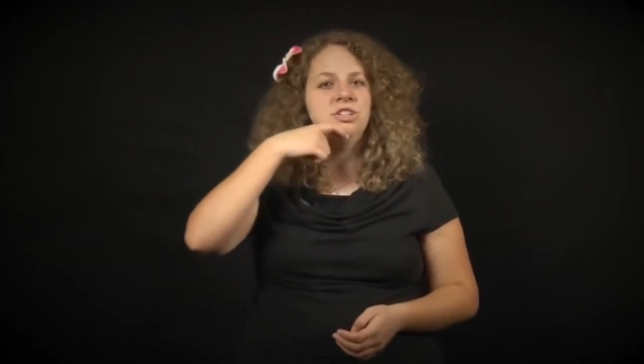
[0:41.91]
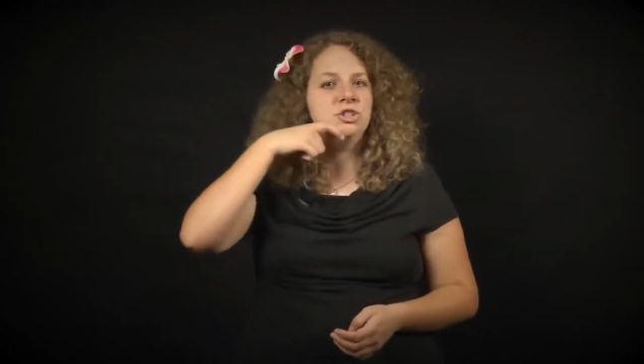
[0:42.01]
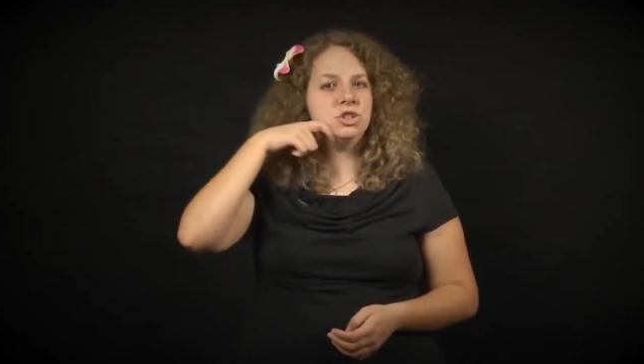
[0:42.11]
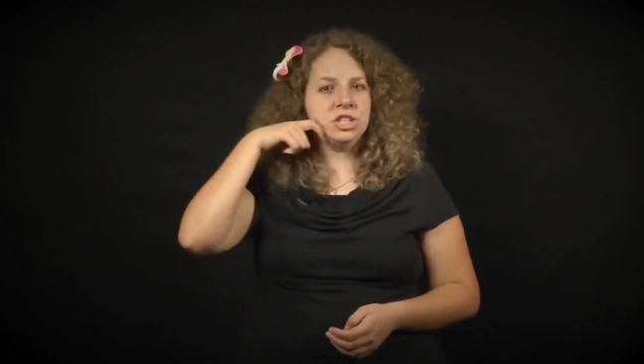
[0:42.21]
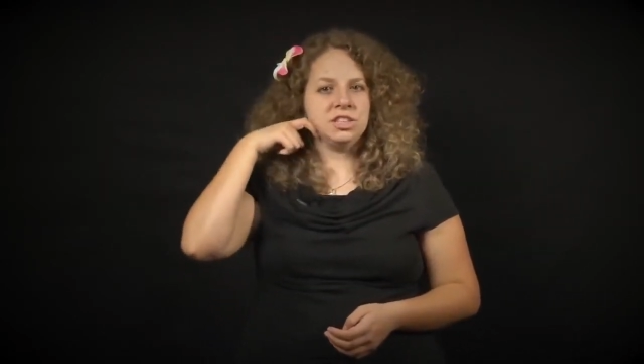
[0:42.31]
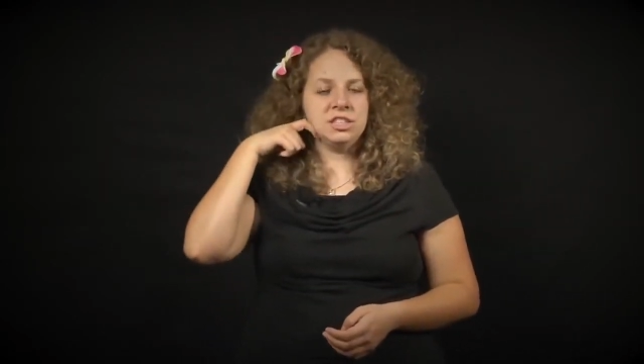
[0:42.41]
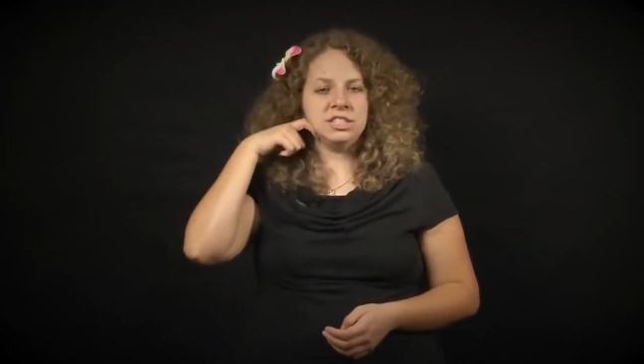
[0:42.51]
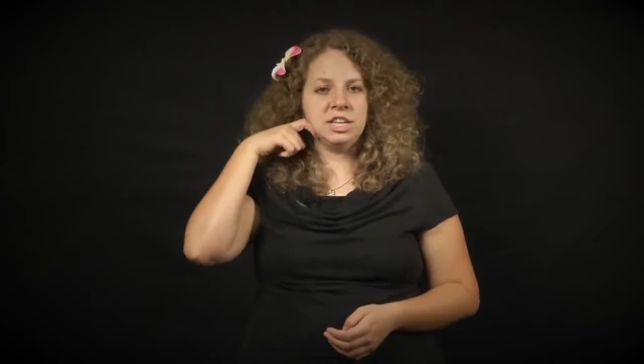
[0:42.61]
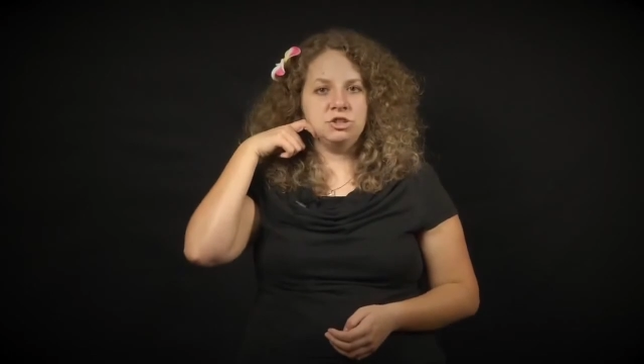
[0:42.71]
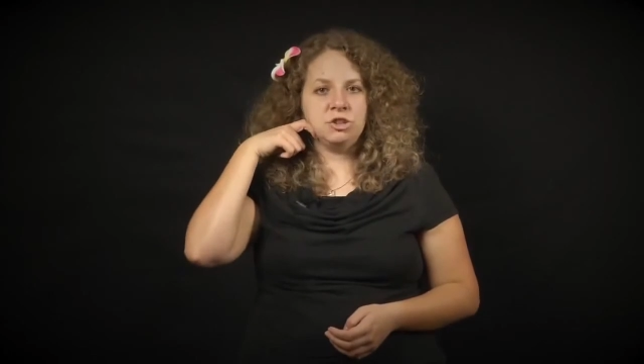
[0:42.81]
is usually the
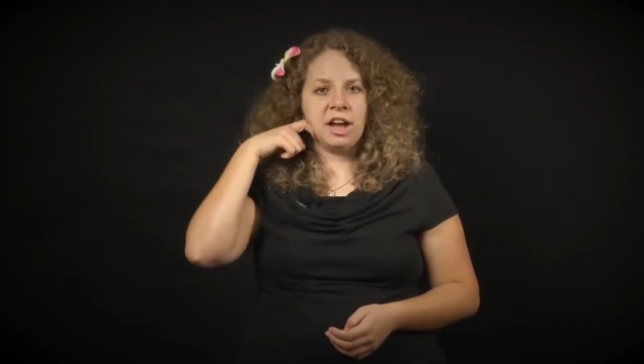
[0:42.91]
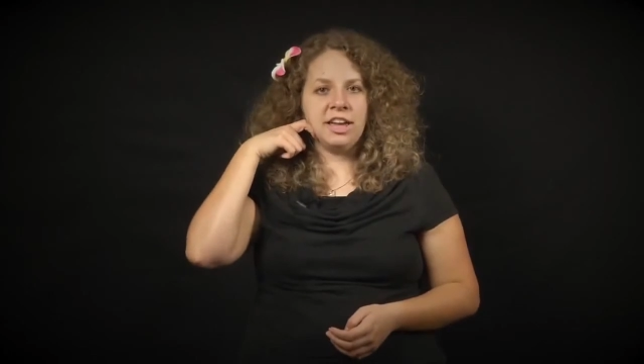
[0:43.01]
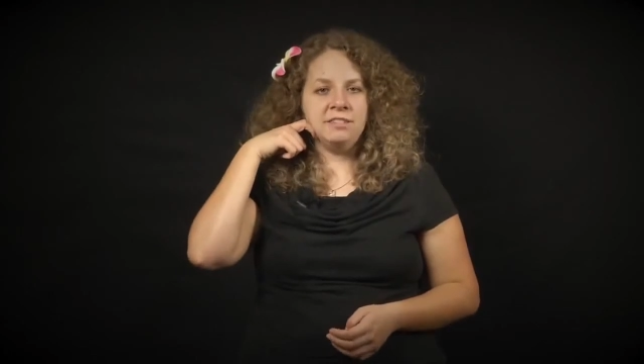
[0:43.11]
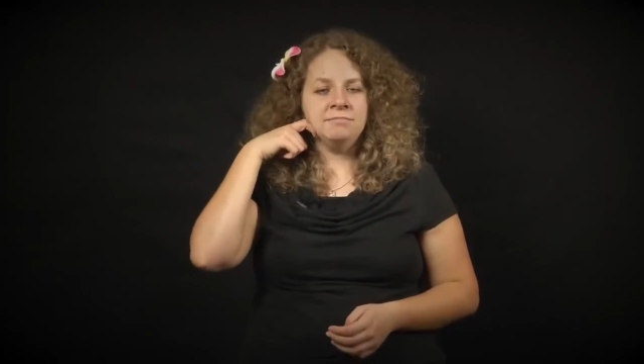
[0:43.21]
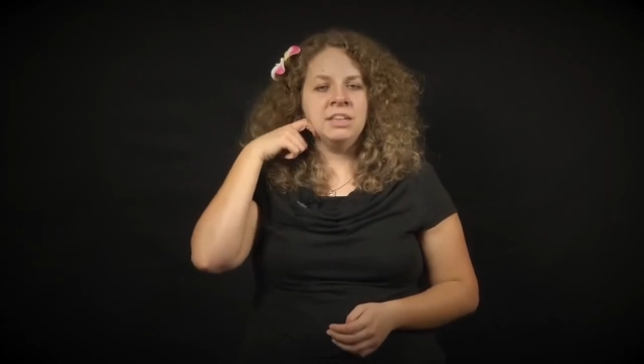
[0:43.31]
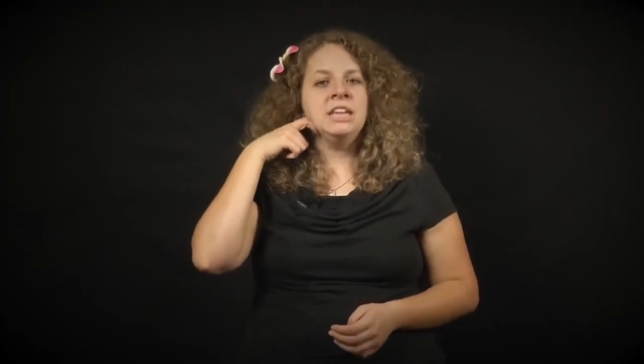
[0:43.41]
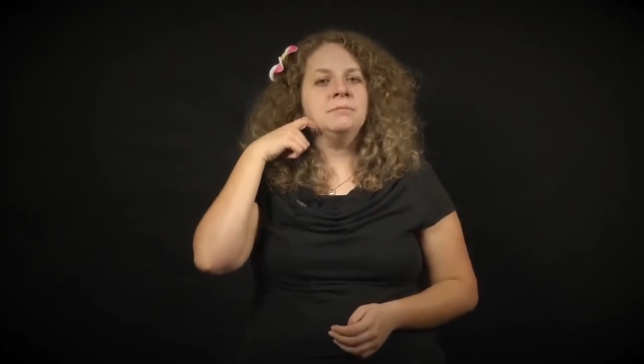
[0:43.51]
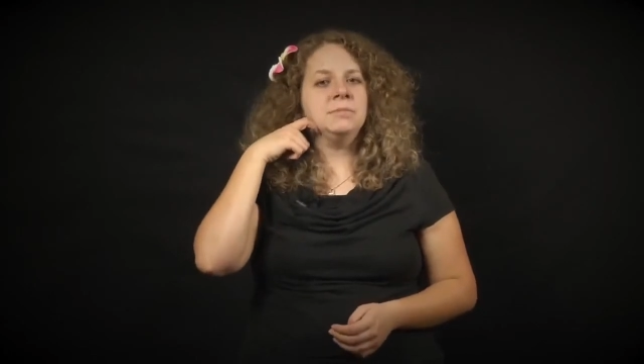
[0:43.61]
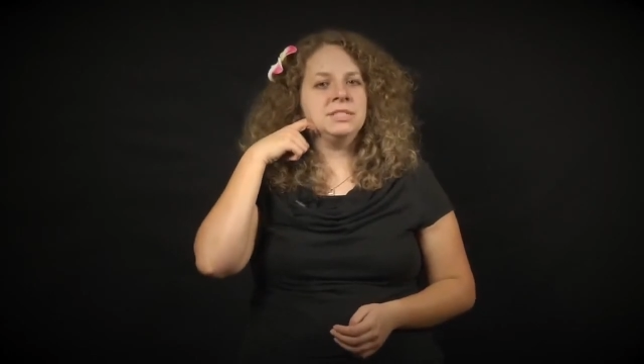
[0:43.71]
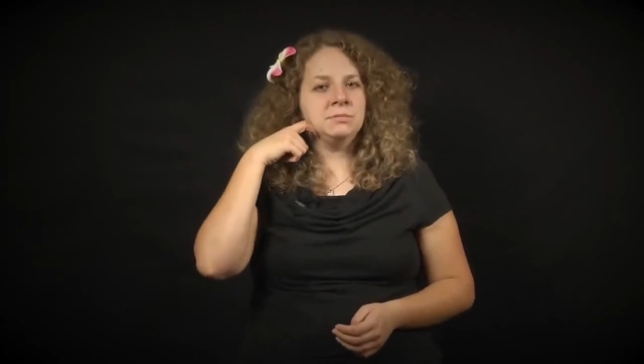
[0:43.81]
sign dry,
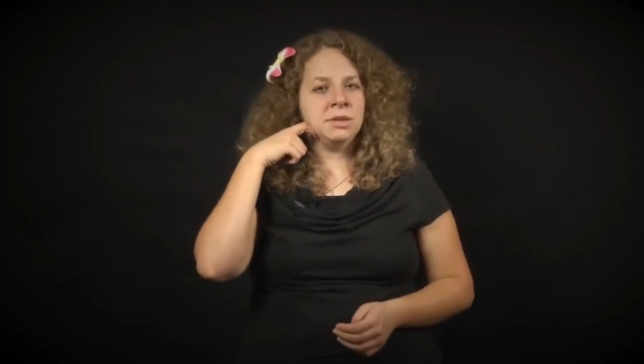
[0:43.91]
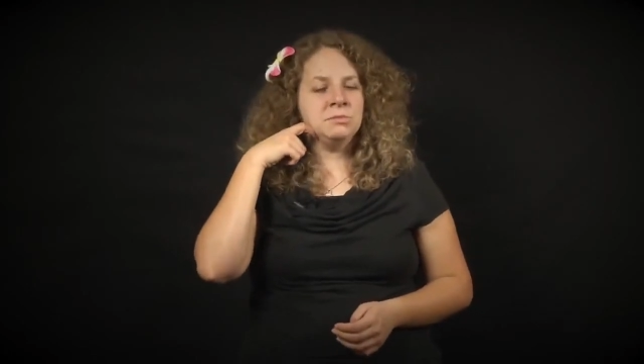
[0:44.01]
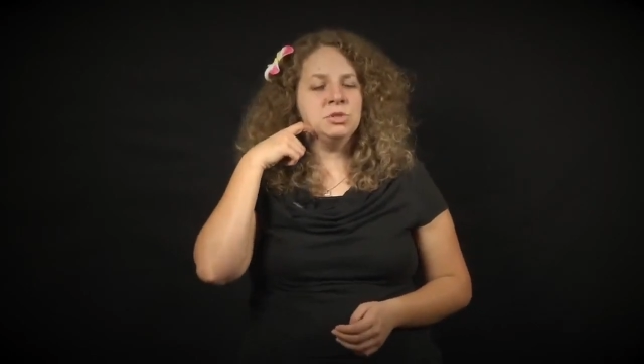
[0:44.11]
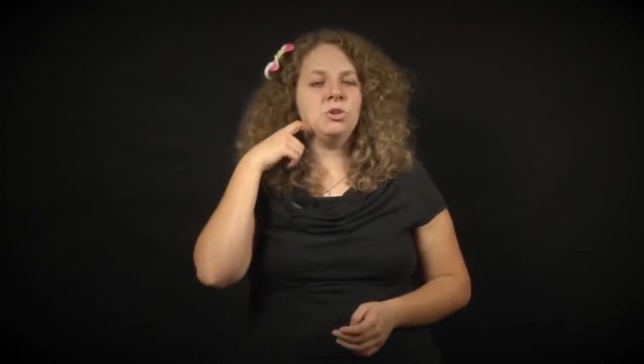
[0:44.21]
but sometimes